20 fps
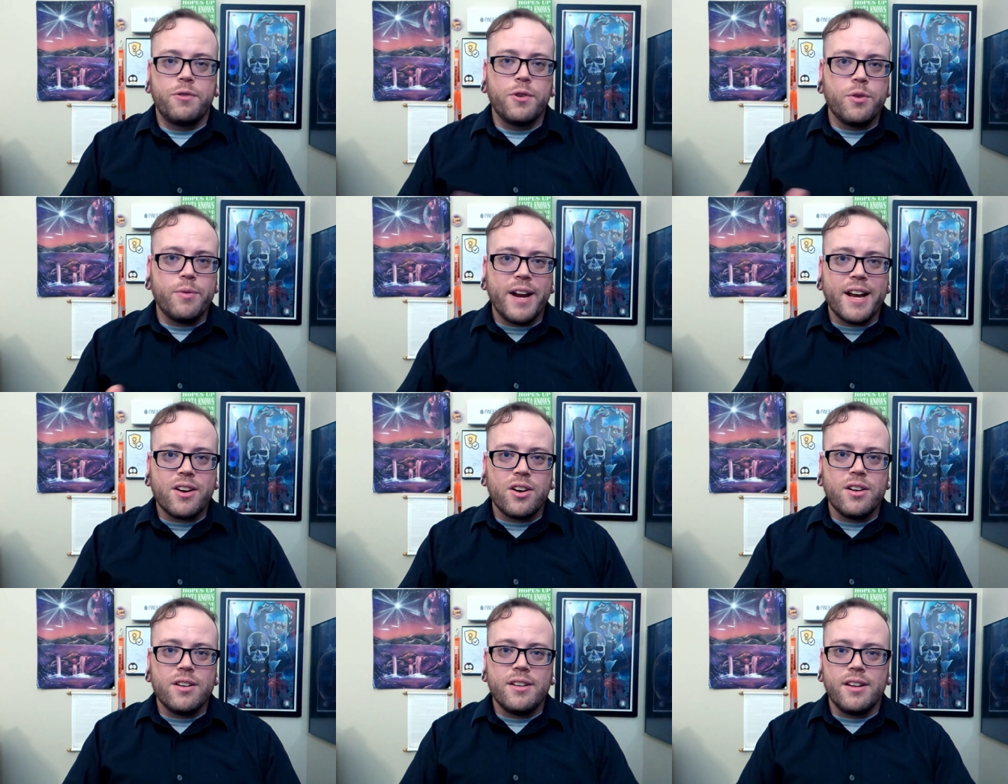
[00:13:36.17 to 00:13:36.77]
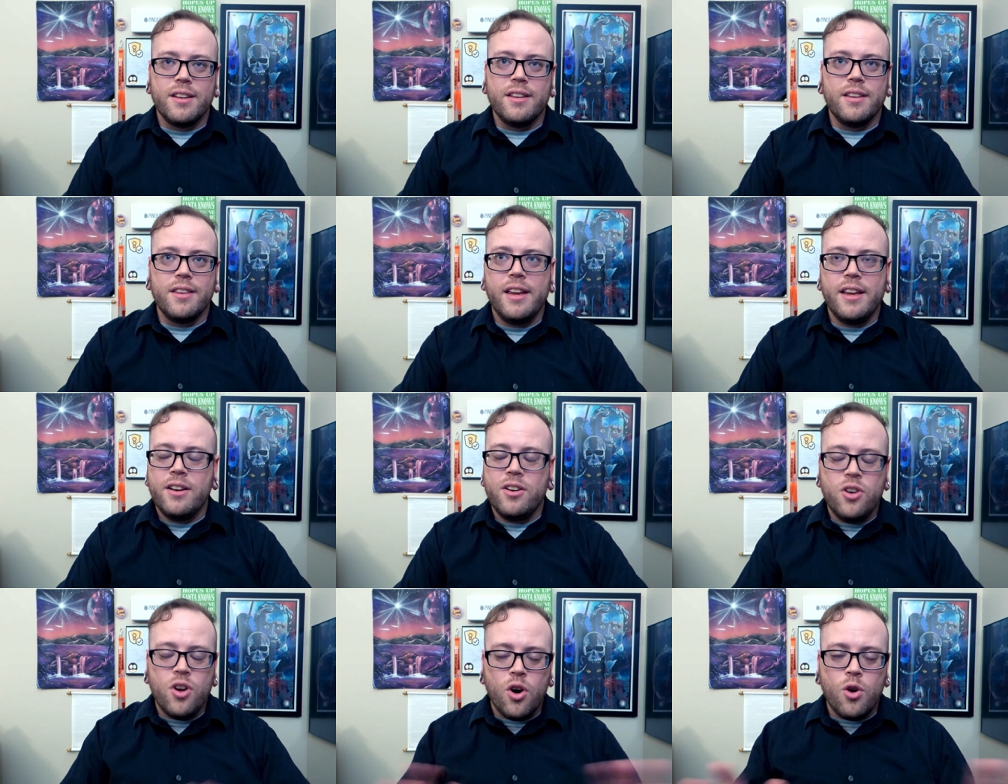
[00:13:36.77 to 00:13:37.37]
For the record,
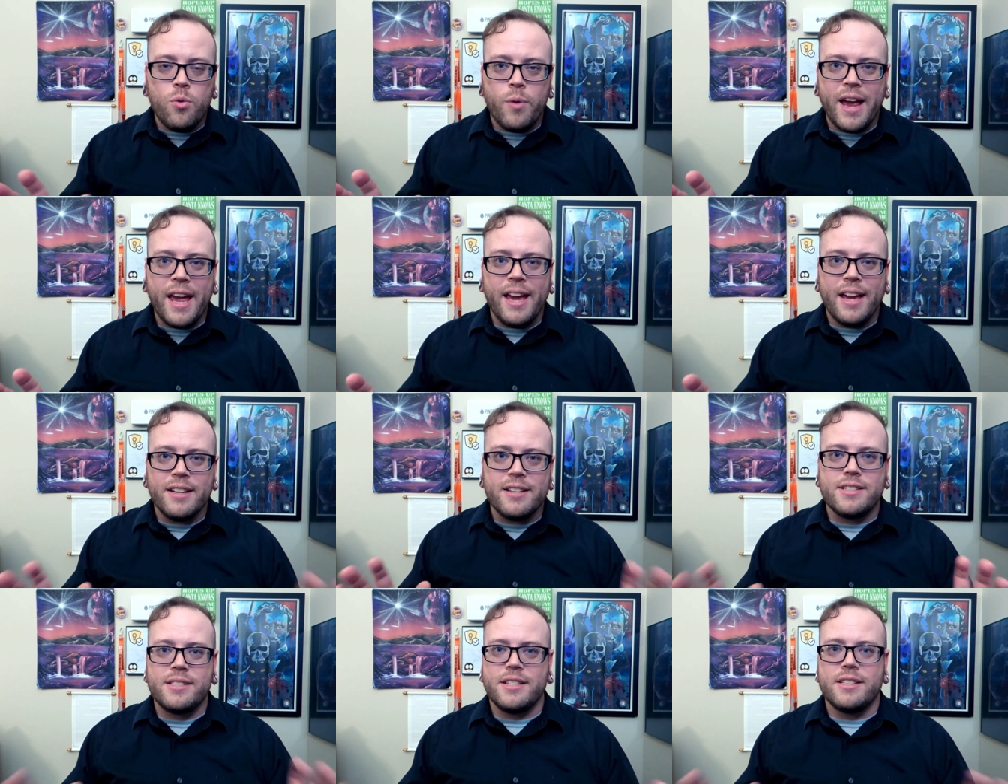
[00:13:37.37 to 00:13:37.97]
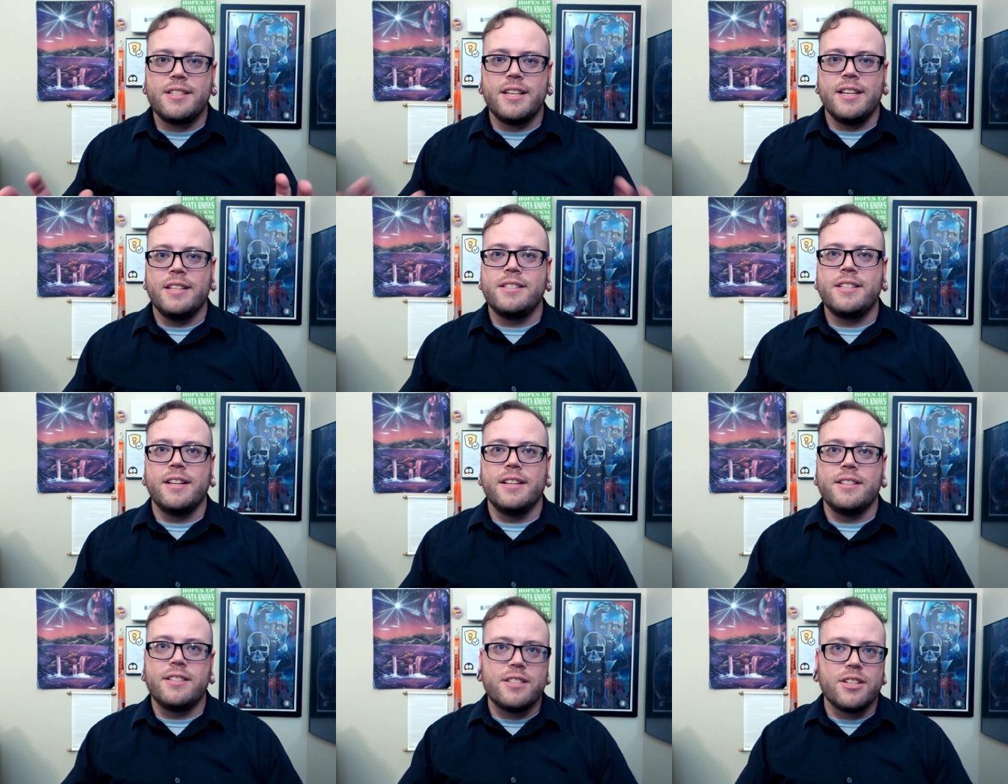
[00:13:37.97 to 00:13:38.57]
in in no way does this
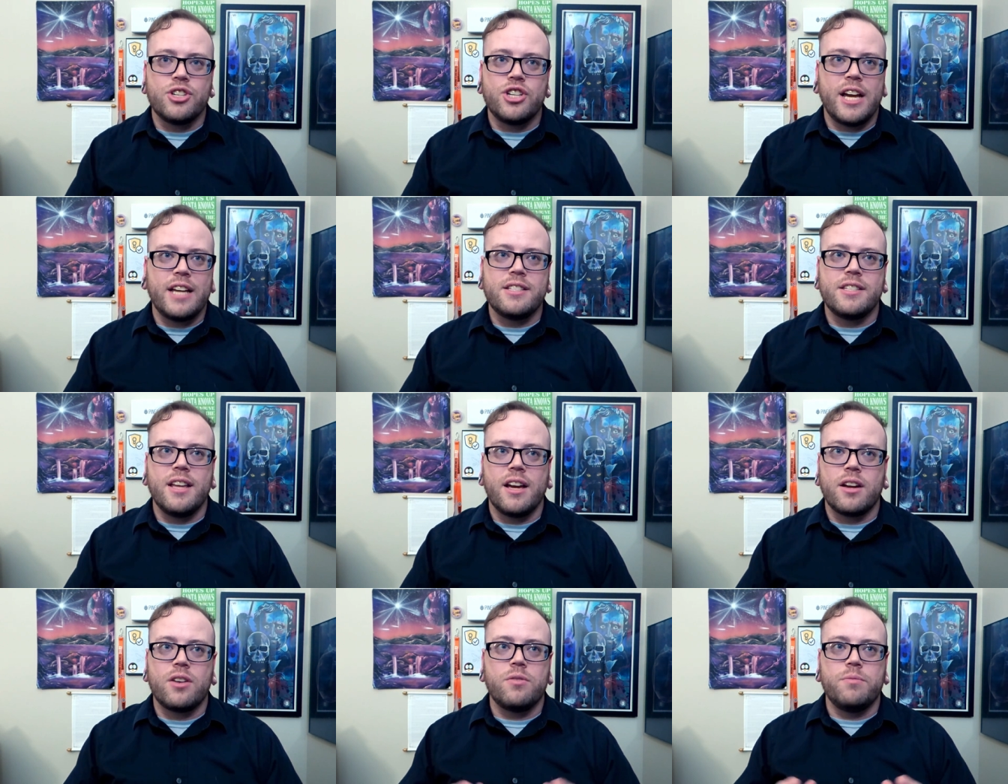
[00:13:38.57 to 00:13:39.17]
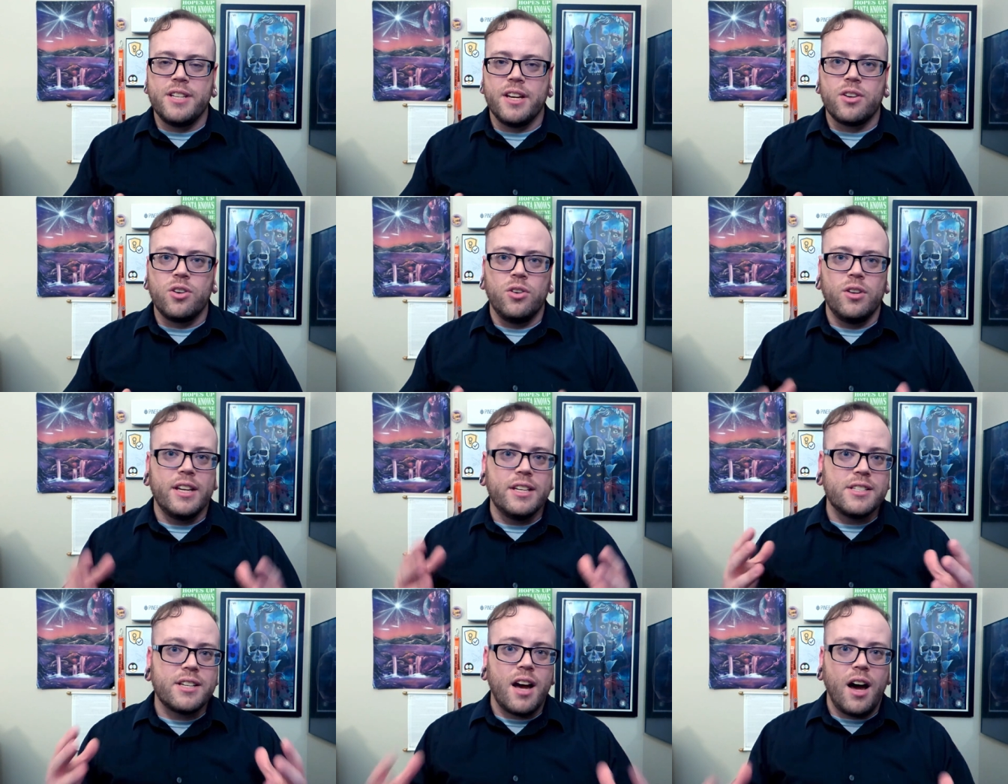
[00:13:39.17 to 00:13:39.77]
incident suggest that
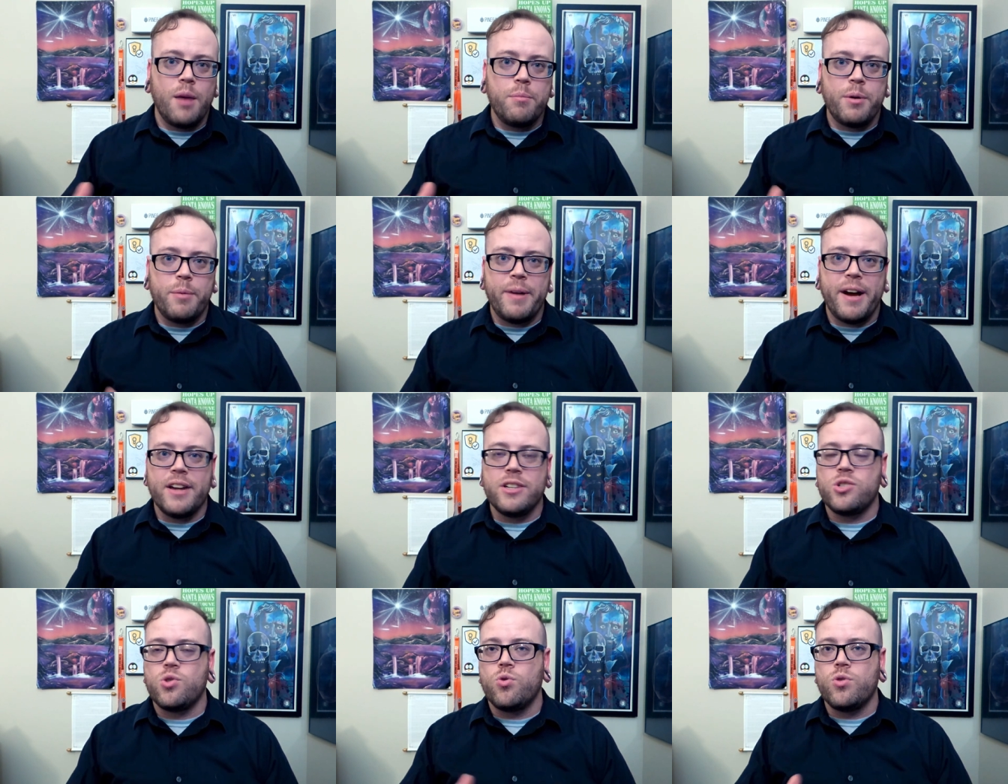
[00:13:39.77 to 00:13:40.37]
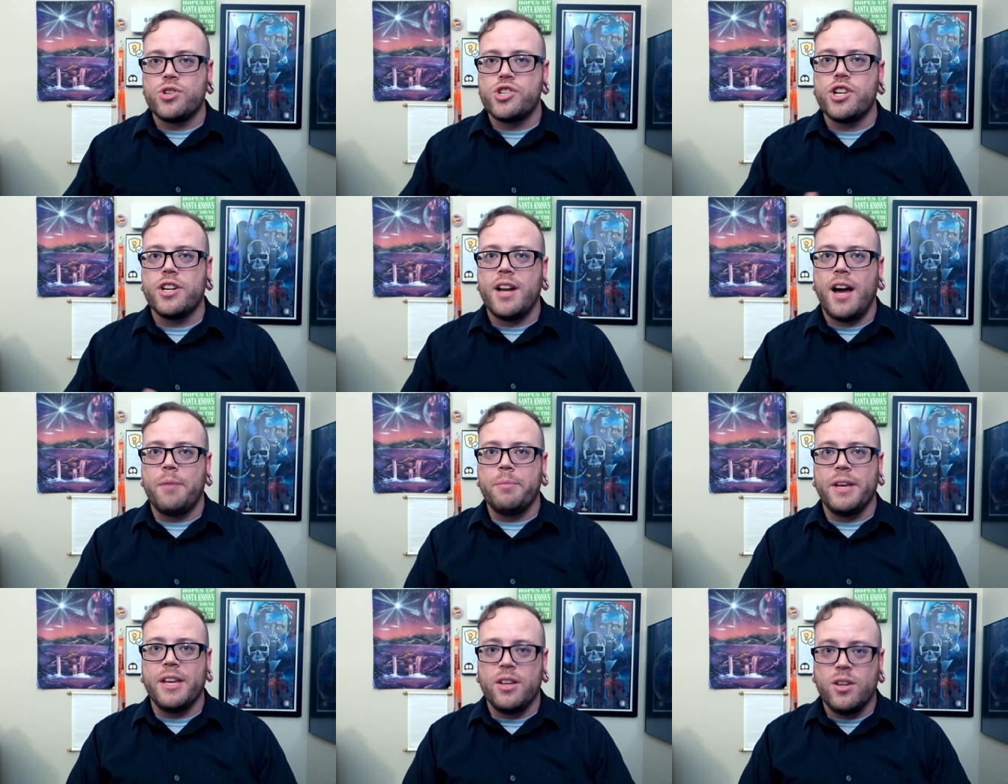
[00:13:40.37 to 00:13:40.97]
Signal is compromised or should
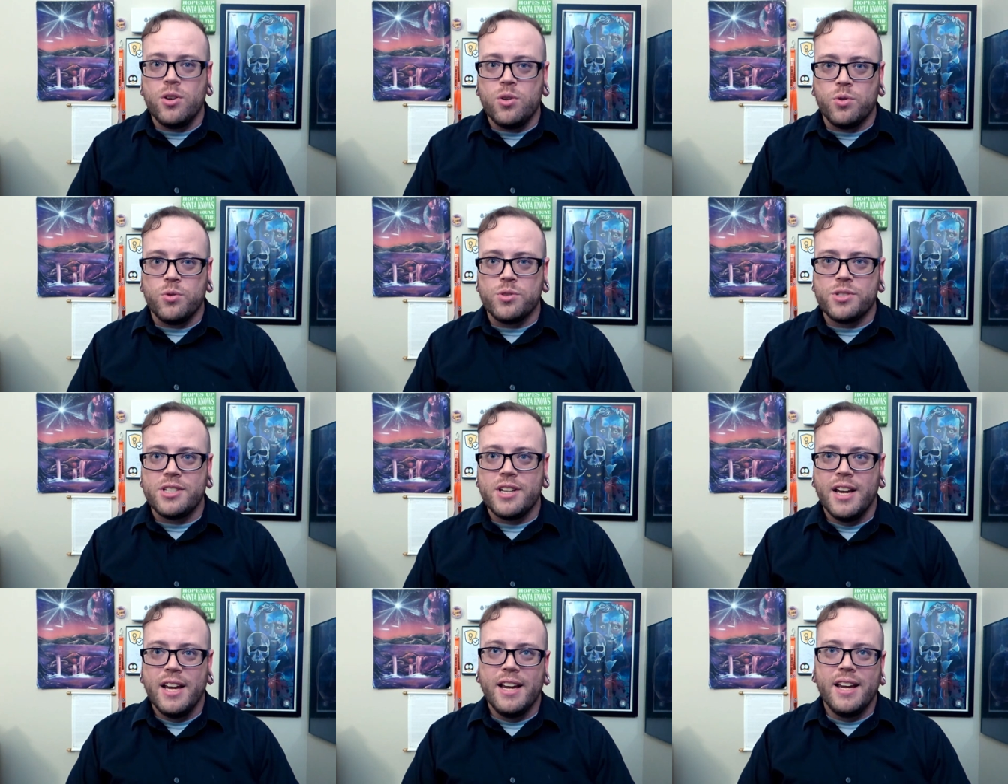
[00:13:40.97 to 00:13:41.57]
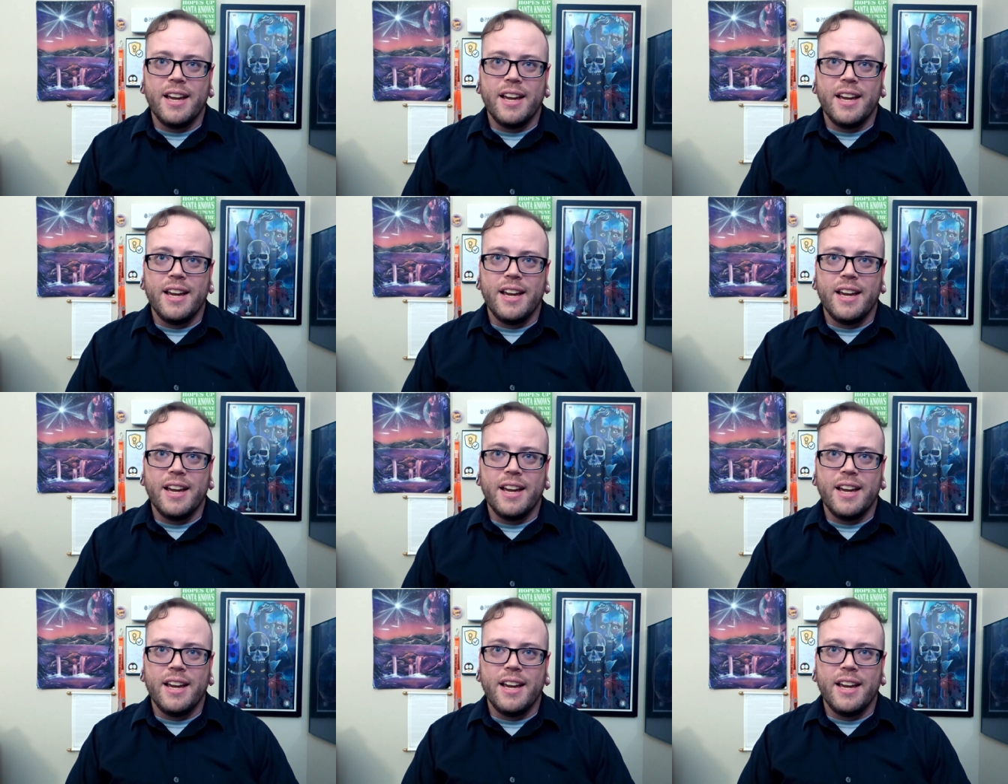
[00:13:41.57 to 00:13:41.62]
not be used.